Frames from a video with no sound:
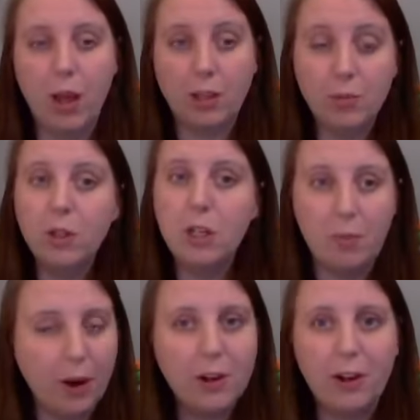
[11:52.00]
a community
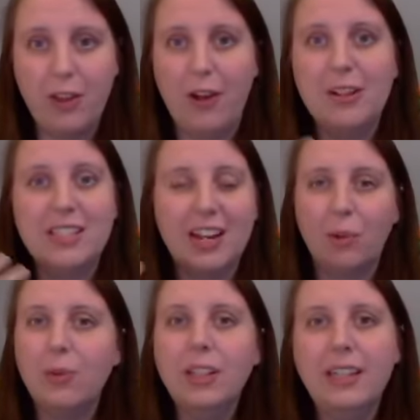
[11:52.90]
partner though is going
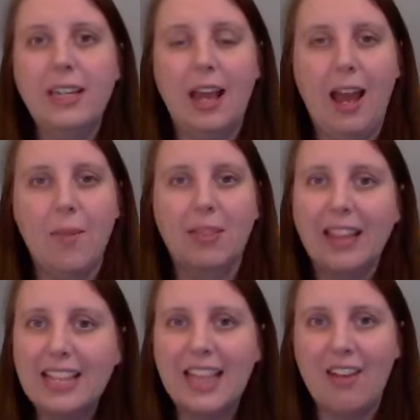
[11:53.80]
to really
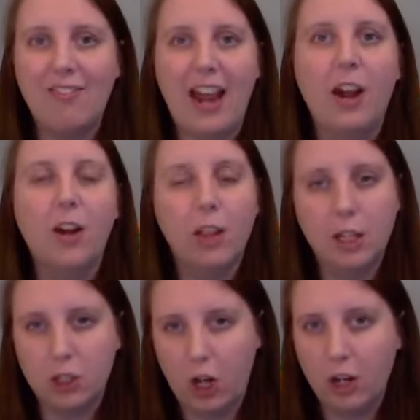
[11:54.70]
light that fire a
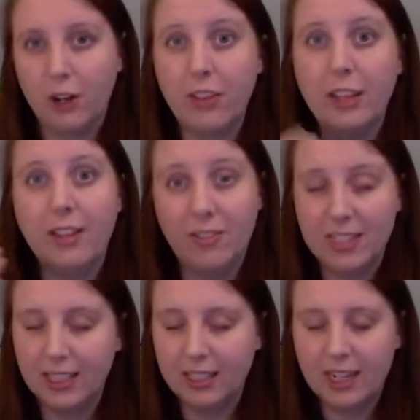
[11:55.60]
lot stronger than the
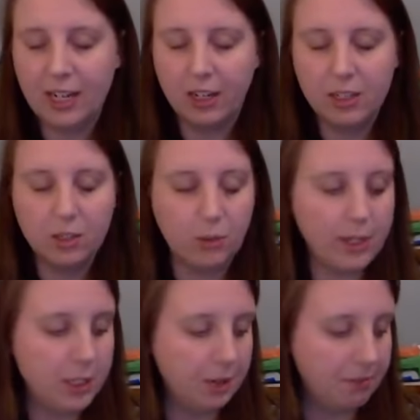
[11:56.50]
facilitator is
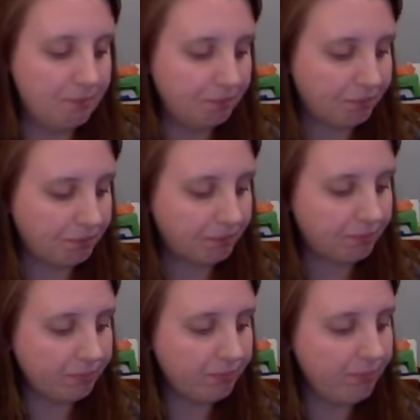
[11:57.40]
going to.
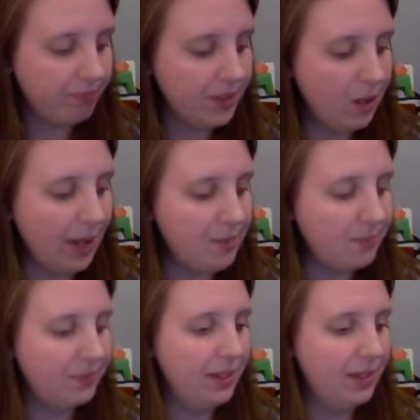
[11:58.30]
Okay.